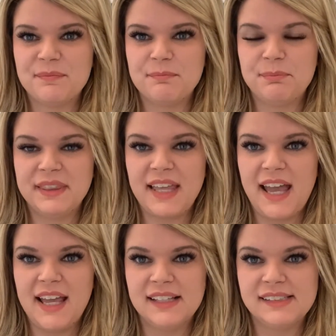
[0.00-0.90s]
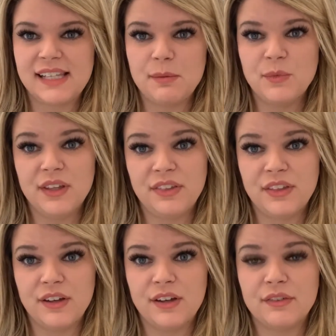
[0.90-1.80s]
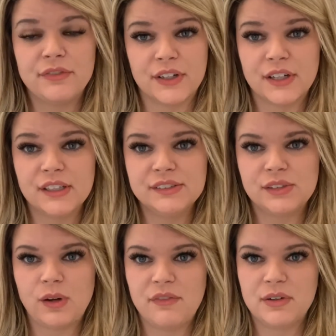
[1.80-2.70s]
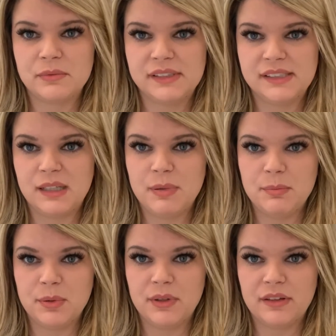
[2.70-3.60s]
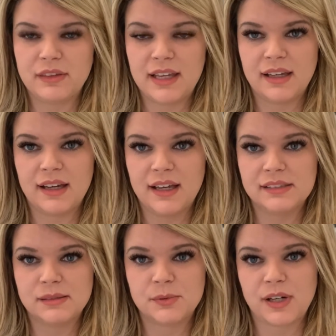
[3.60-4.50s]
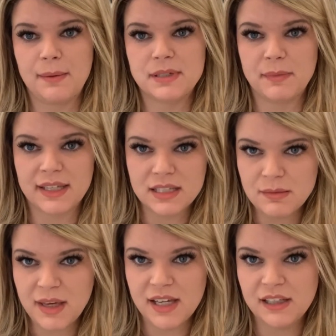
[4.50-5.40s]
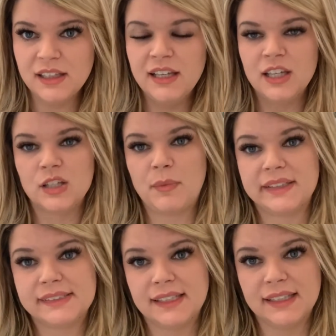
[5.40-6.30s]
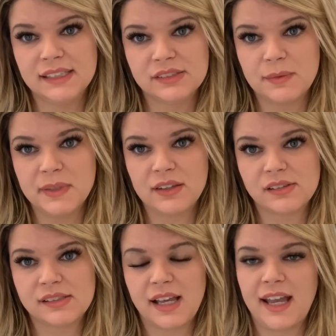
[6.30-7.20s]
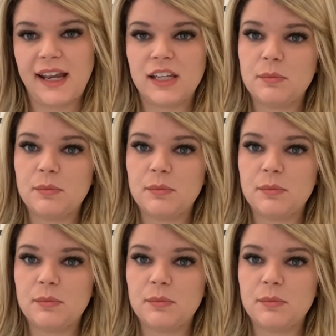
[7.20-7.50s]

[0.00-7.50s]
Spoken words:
But then same with the footer. So often we see people with like a subscribe to my email. You might see links from the other site.